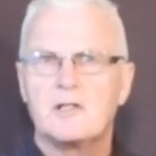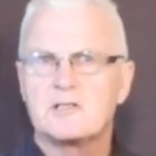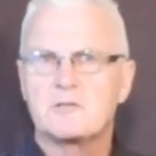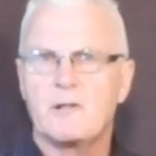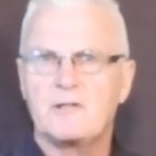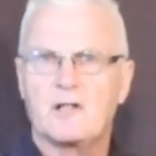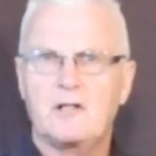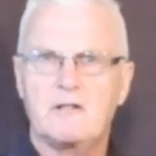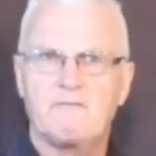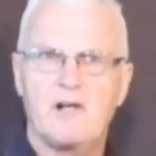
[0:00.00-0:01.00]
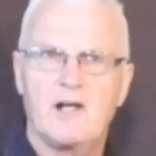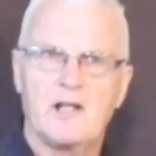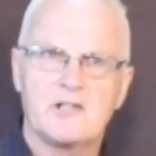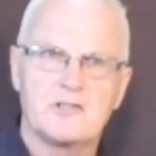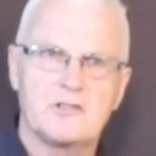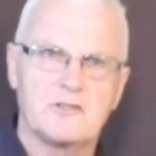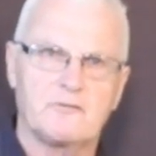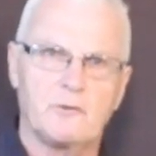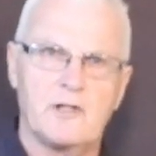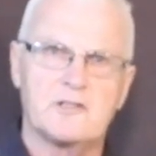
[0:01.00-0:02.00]
Despite the clear violations of
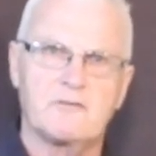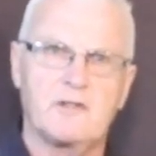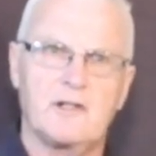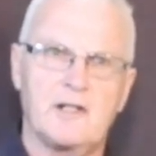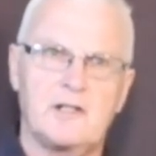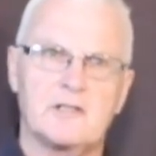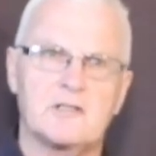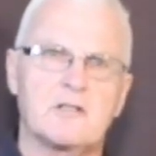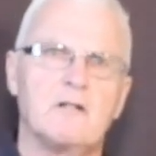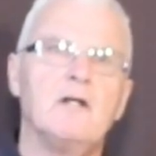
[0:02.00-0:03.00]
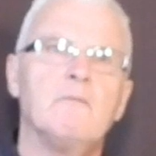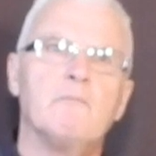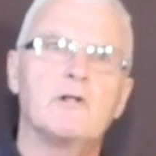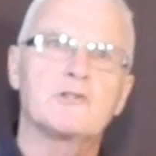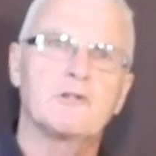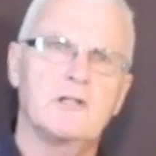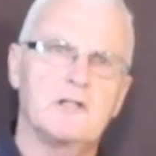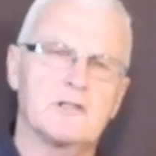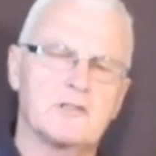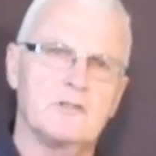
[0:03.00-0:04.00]
the rights of Canadians, most
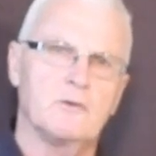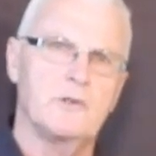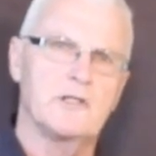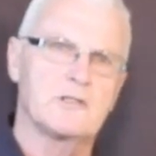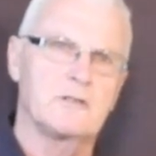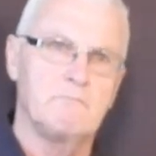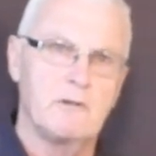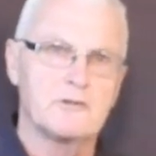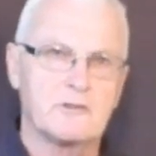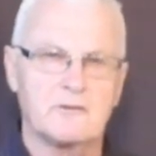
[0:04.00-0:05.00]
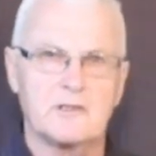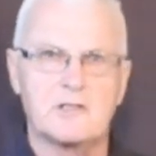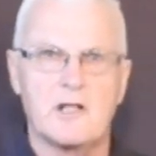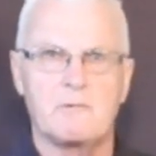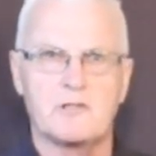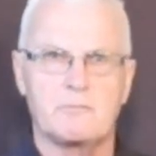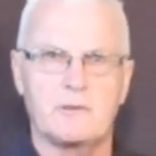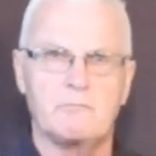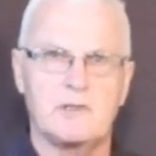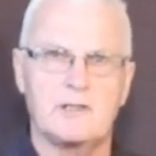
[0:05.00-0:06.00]
leaders in the West and most of the
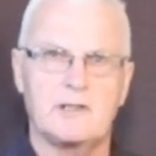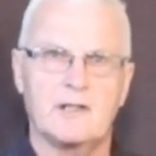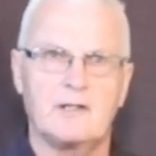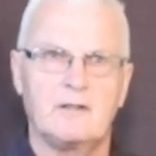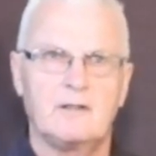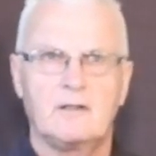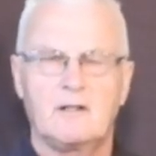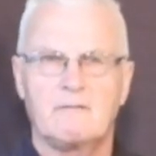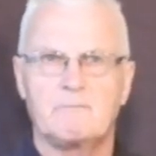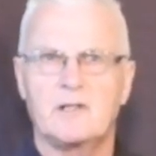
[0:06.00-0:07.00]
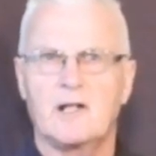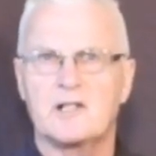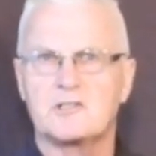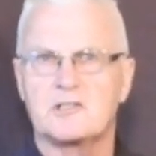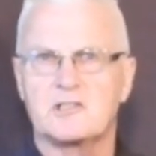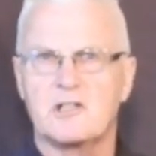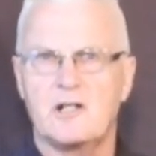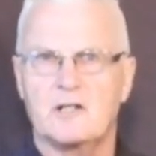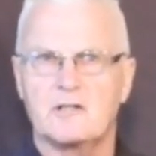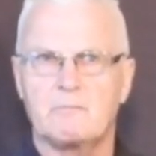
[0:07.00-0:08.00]
establishment media have been largely silent